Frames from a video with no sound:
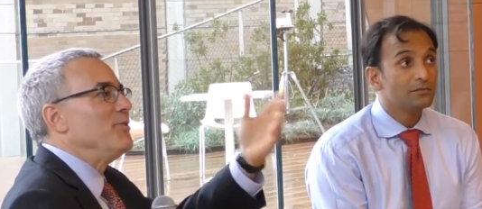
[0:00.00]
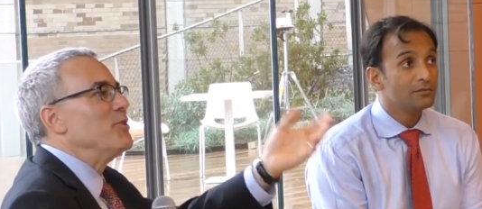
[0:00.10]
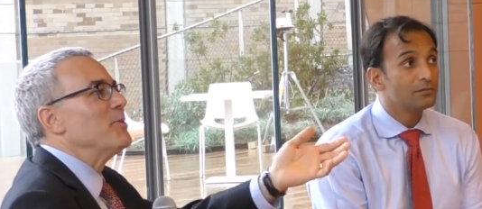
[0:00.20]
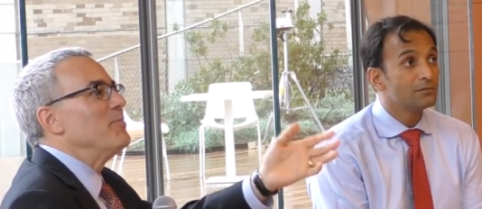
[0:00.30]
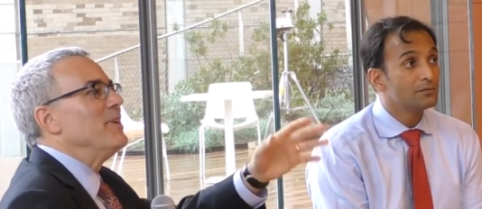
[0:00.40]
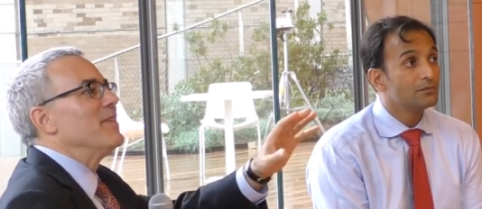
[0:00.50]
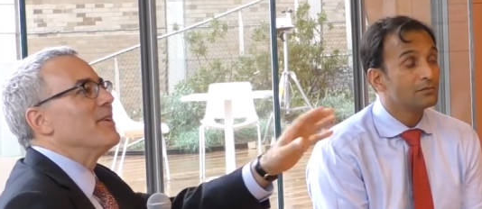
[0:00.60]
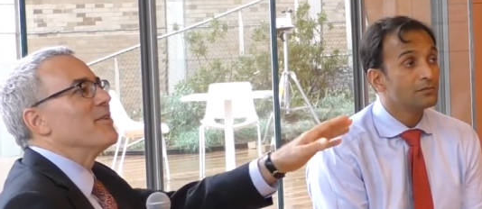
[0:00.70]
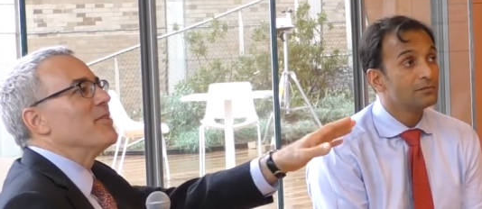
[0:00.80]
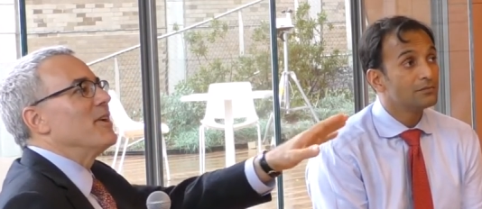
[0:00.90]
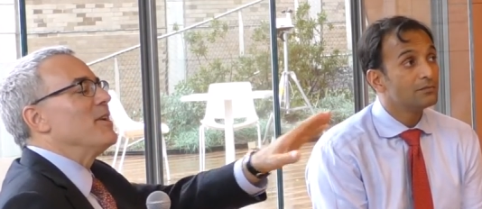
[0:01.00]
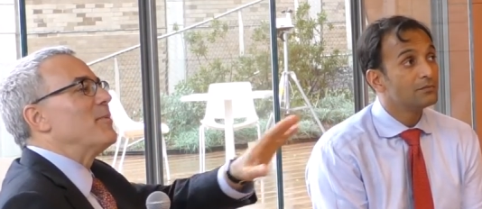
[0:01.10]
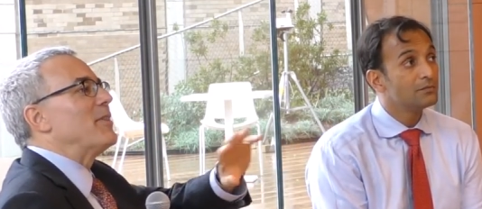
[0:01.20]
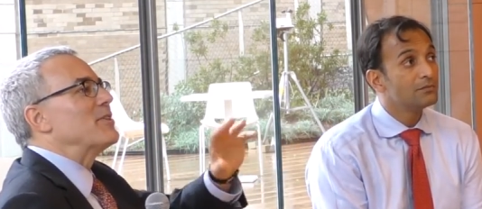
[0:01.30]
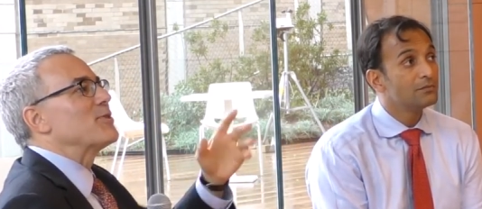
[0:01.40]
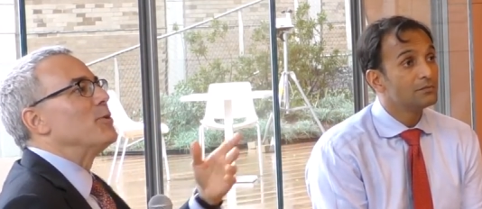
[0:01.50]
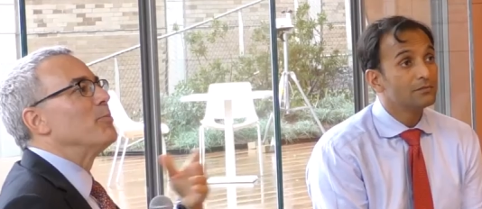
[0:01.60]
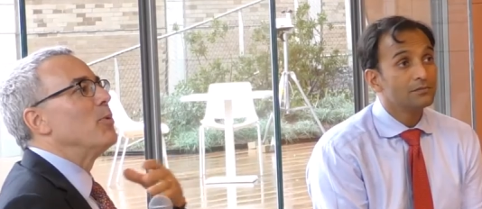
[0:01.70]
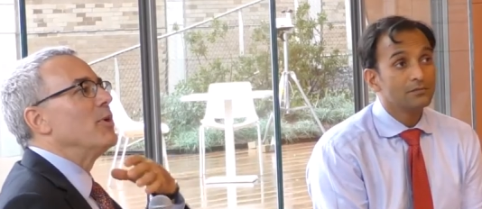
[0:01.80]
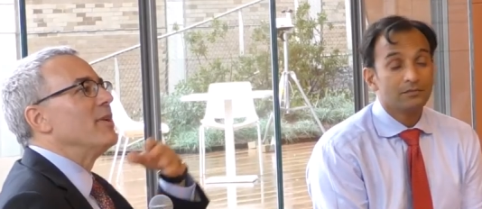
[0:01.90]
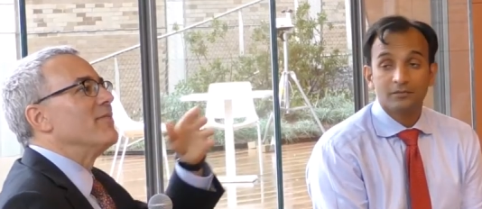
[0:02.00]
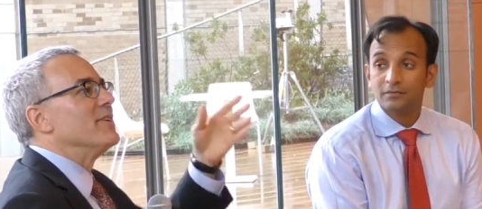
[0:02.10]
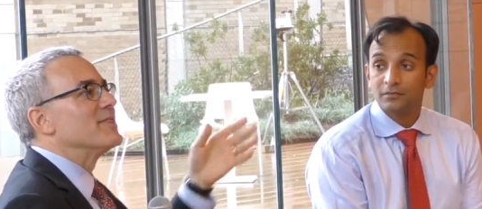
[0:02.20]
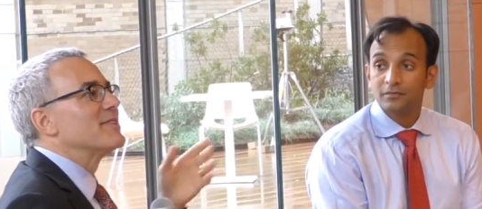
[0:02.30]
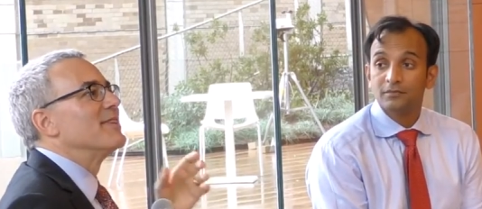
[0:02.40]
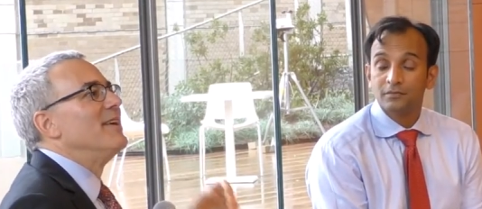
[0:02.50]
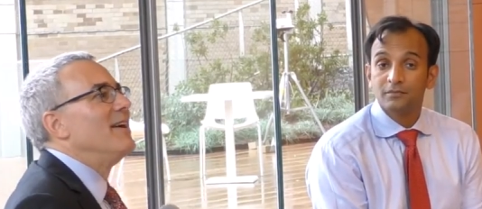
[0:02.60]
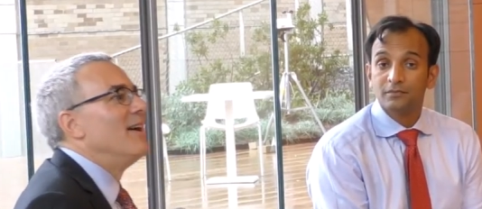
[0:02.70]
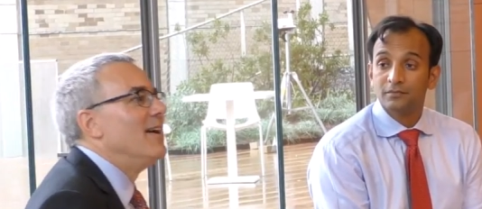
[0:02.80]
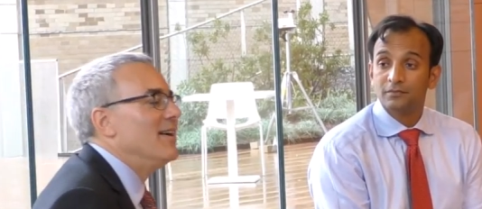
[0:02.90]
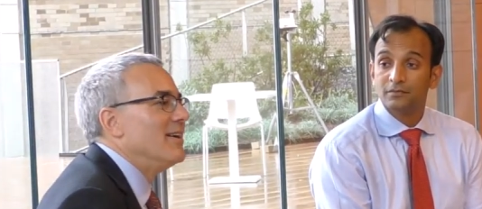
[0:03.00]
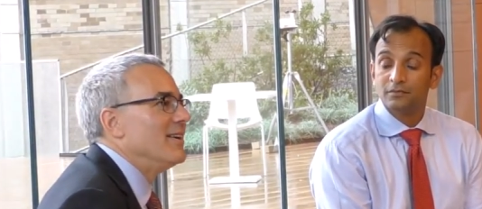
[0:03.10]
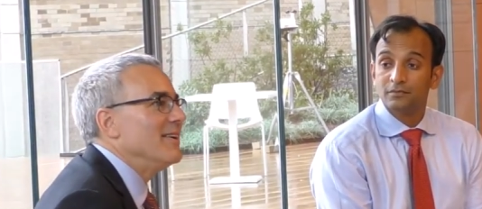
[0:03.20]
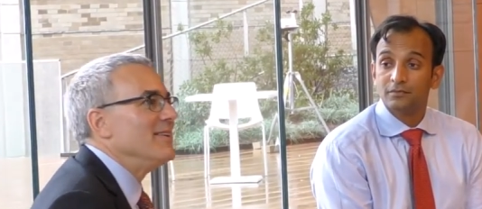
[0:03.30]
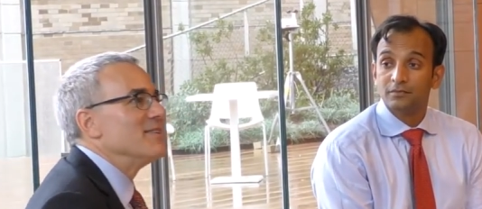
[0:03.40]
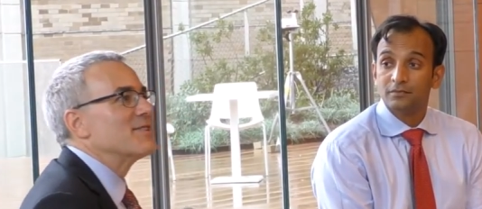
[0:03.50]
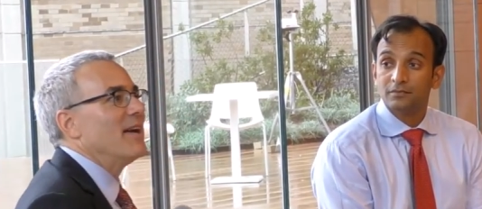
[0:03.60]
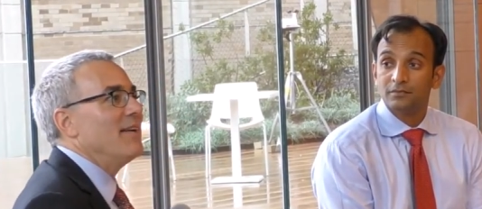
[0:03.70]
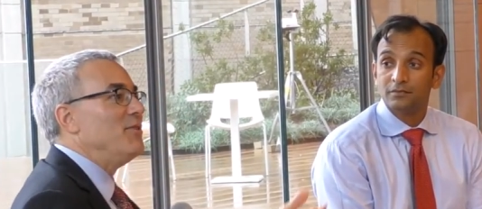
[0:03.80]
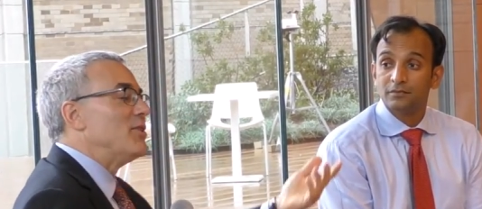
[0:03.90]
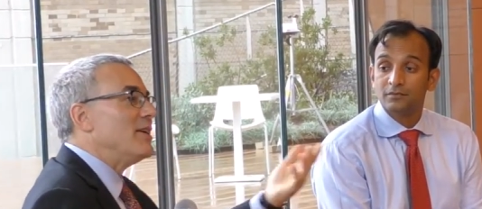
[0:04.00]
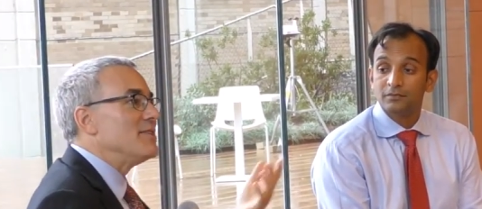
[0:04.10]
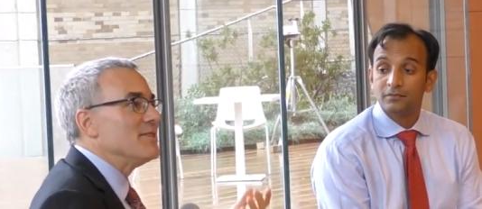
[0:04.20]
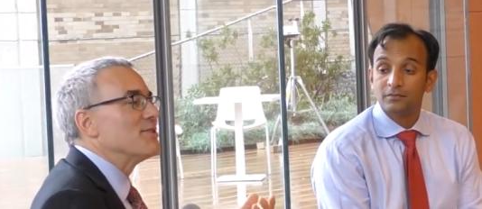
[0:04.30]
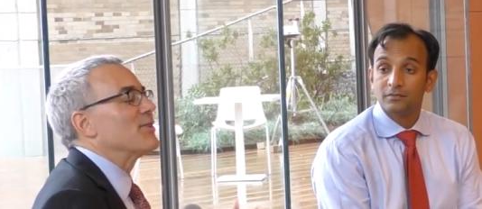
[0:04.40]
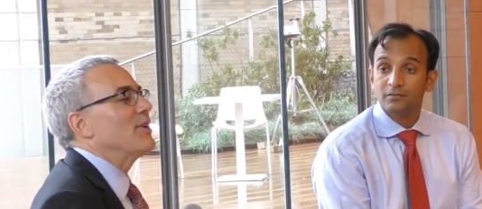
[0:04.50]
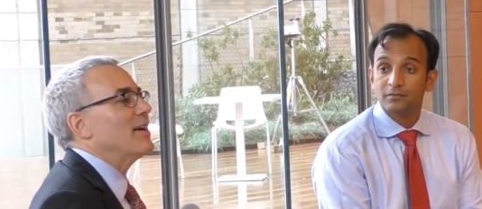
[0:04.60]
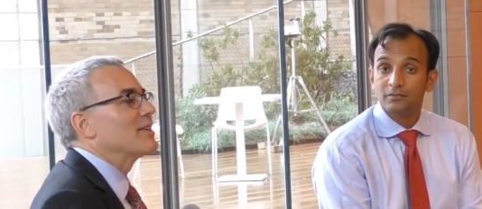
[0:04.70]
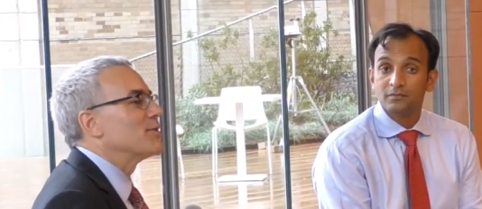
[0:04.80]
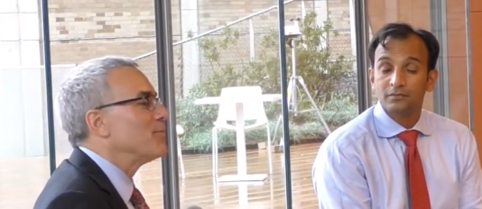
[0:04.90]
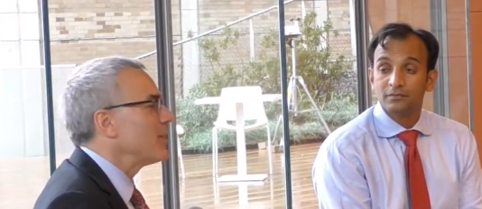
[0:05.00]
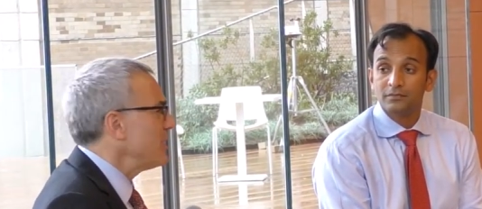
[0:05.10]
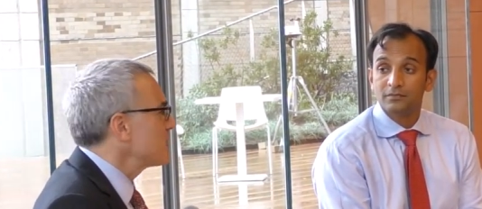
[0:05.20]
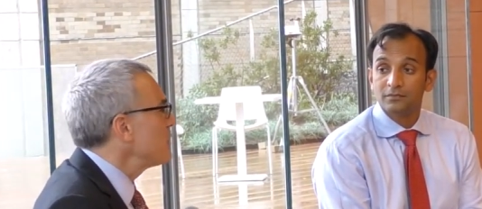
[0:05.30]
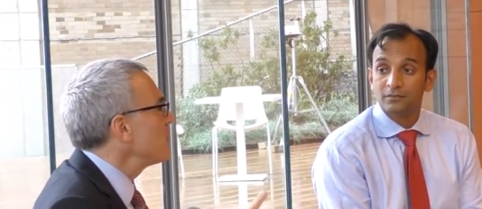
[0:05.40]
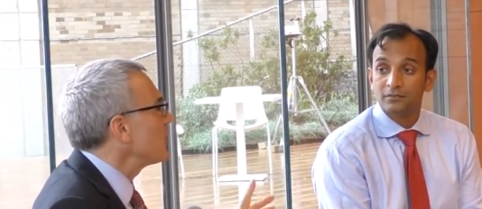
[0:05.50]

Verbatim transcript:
Speaker 1: So if you can be there thinking about, that's the whole point of this, uh, is to have you guys interact. So, but I'll ask